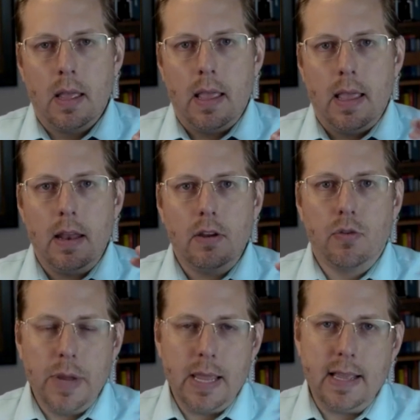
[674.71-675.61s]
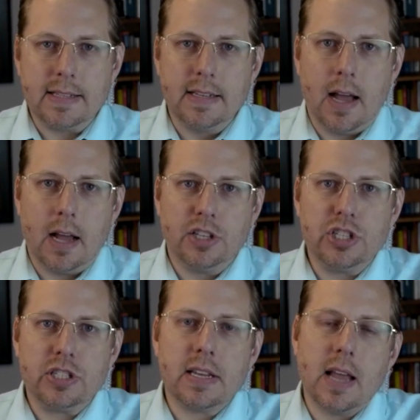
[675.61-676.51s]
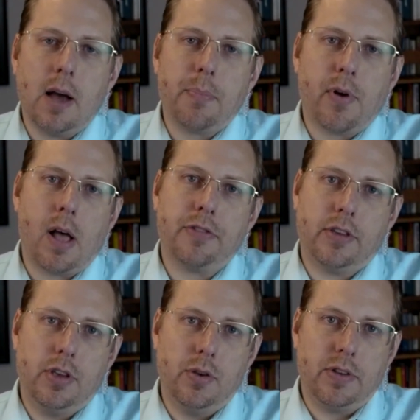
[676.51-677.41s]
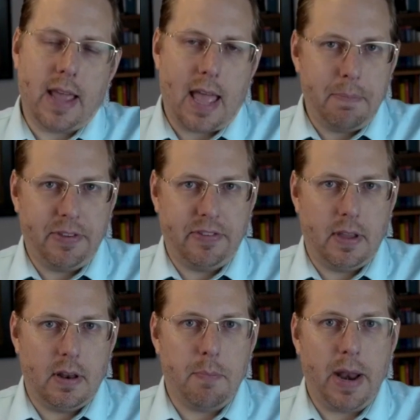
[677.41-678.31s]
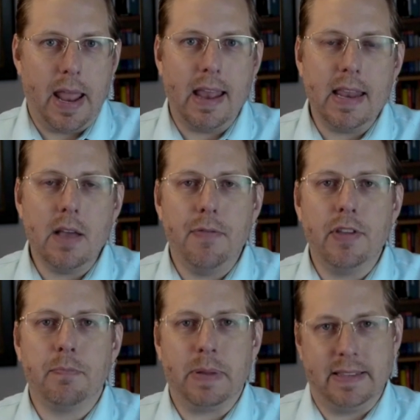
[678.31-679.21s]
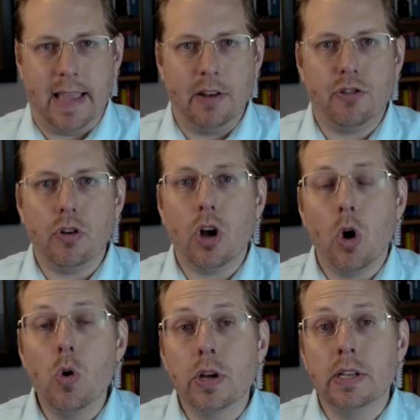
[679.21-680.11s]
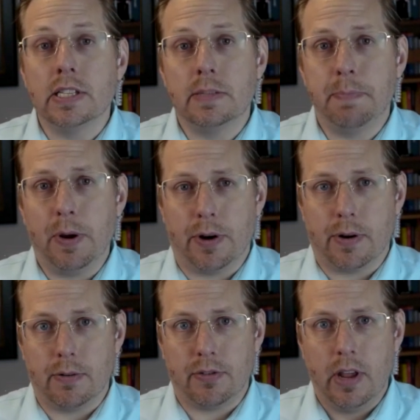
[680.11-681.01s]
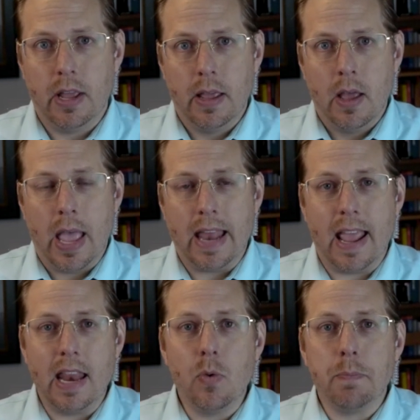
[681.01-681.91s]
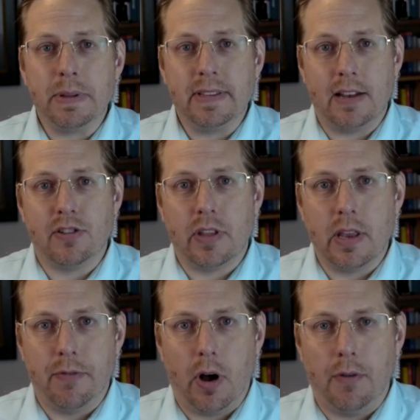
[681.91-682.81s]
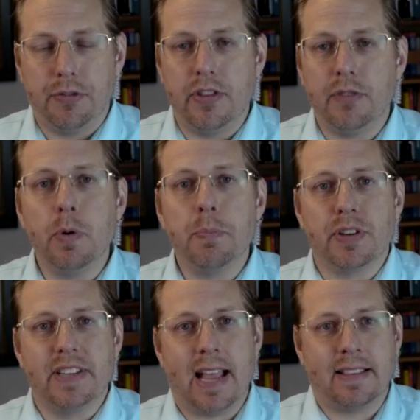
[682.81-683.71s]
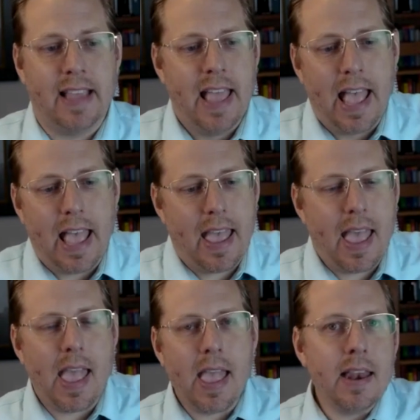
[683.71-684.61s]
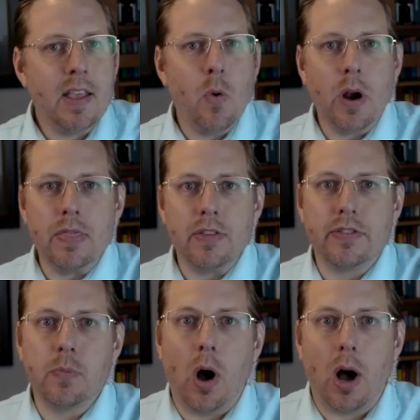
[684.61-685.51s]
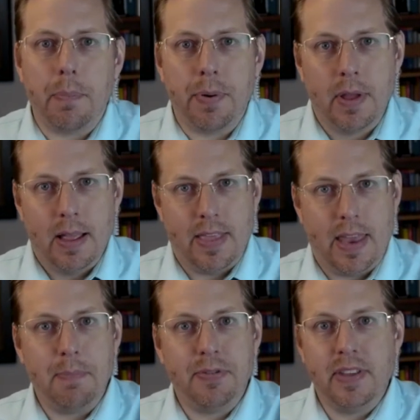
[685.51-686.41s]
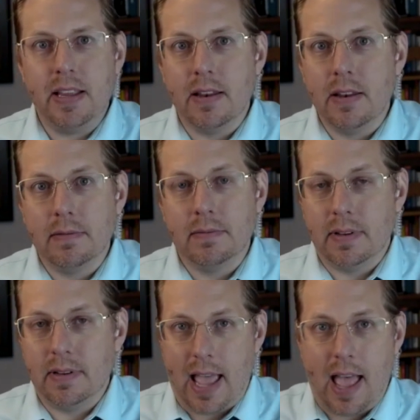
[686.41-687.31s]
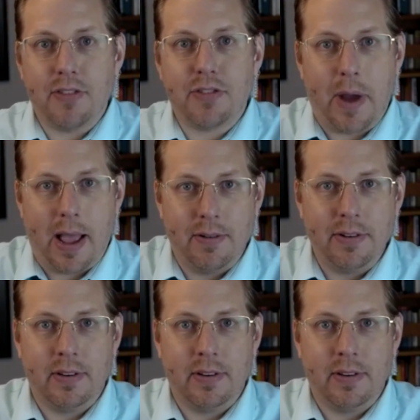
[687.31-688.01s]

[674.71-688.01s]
It agrees not just to not prosecute Epstein, but any of his potential co-conspirators and anyone potentially involved. So this would protect anyone in the swamp that Epstein has around,